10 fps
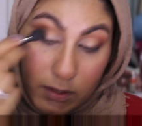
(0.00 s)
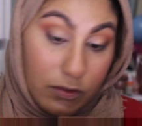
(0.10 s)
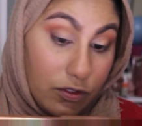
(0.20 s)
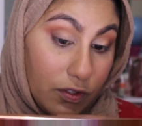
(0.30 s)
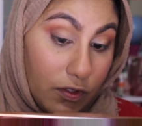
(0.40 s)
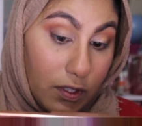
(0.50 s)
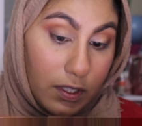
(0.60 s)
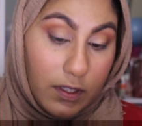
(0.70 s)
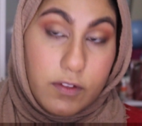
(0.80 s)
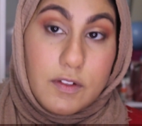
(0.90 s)
just so
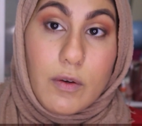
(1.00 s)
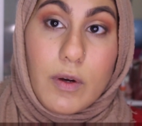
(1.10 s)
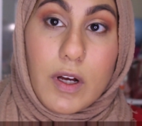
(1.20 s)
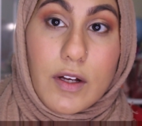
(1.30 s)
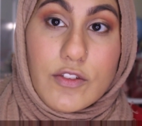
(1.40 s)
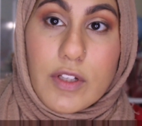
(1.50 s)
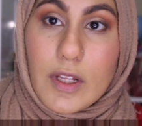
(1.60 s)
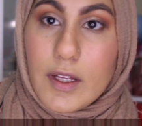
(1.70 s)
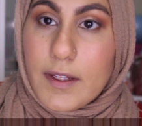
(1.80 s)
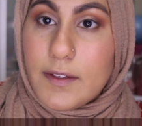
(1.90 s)
that there's no harsh
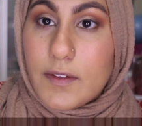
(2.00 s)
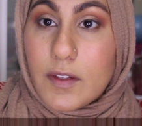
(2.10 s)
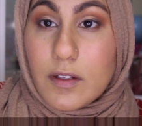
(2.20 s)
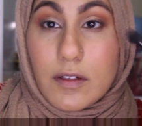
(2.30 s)
lines.